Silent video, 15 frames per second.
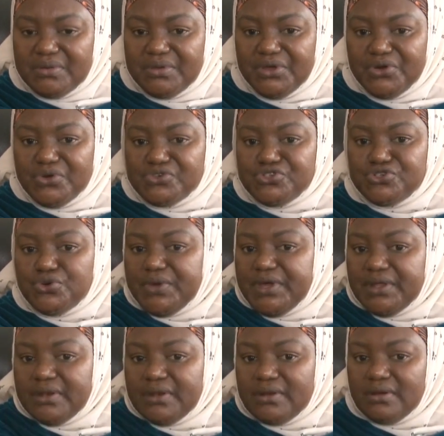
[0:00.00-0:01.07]
uh, you know,
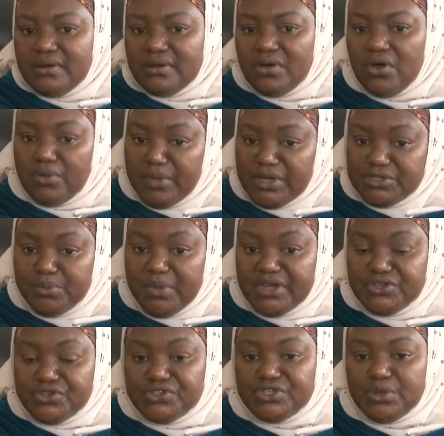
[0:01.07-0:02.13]
showing
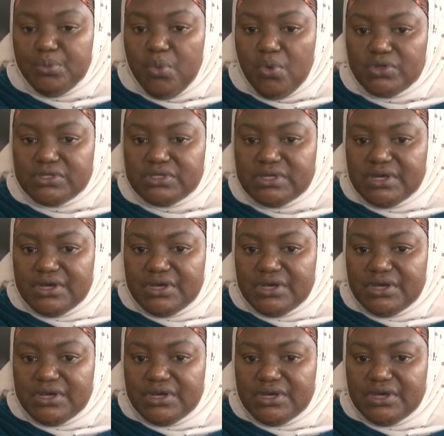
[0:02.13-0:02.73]
commitment to support